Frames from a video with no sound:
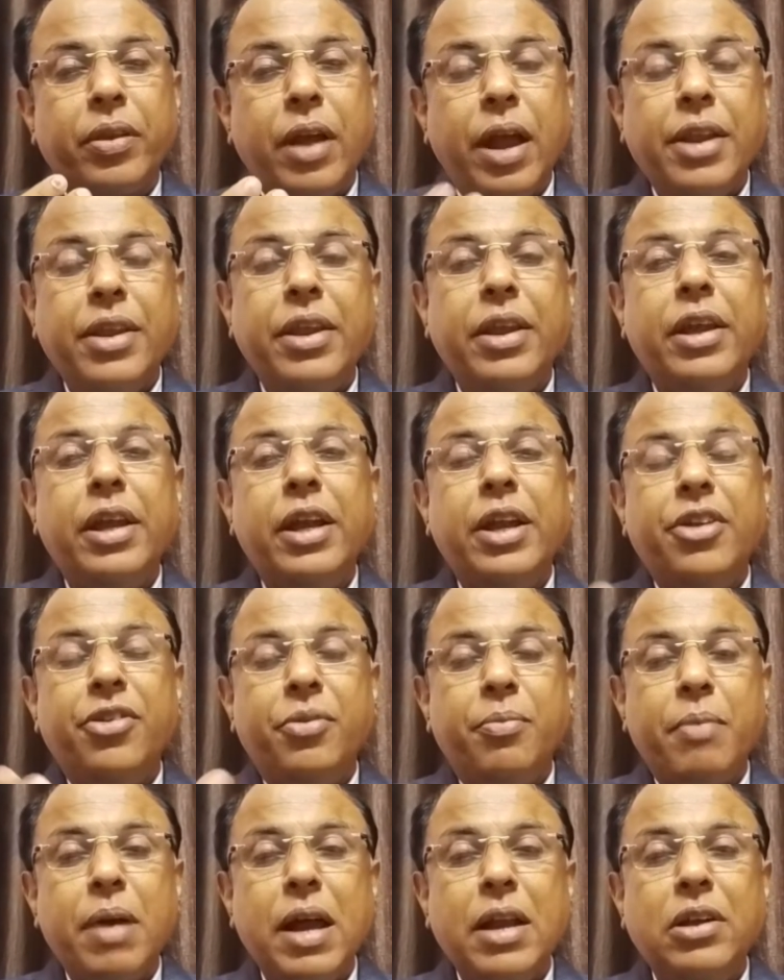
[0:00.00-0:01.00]
etiquettes,
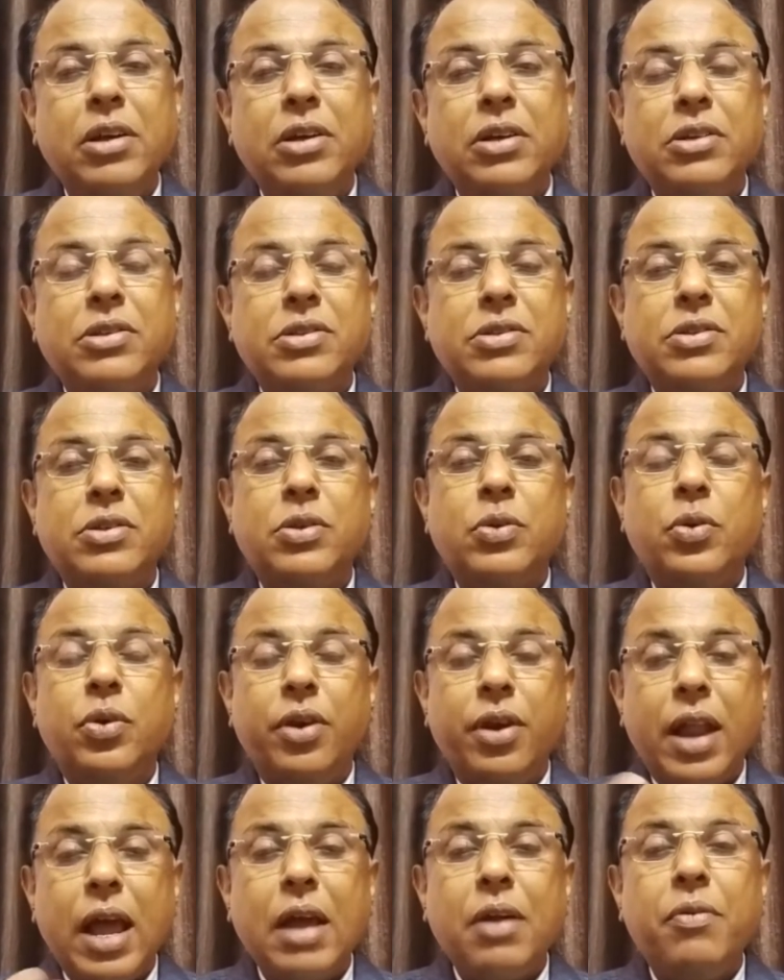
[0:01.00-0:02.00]
manners, your
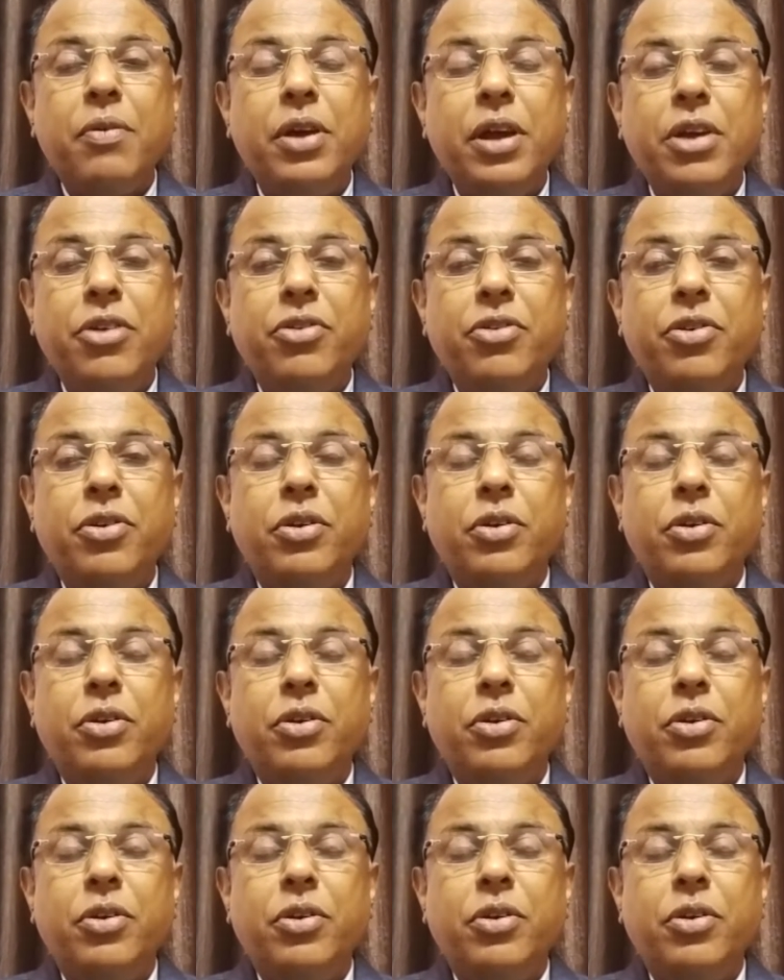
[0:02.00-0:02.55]
language,